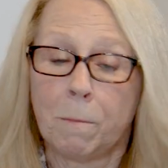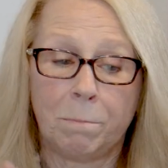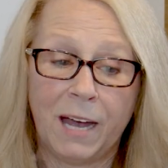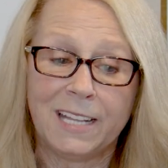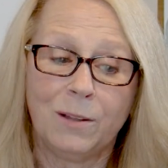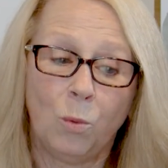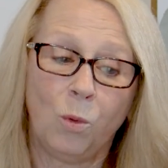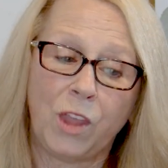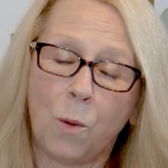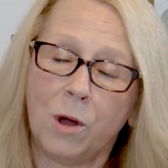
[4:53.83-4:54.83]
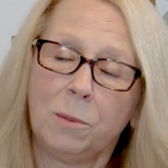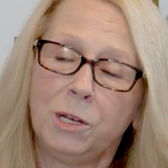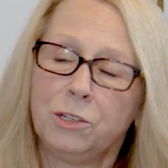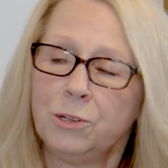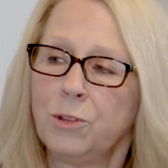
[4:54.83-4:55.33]
But they wanted
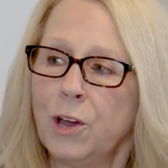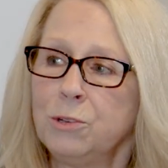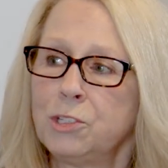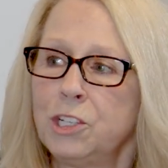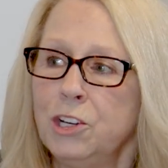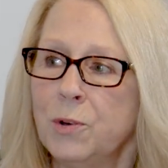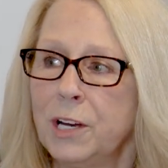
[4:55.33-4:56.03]
me to do those too,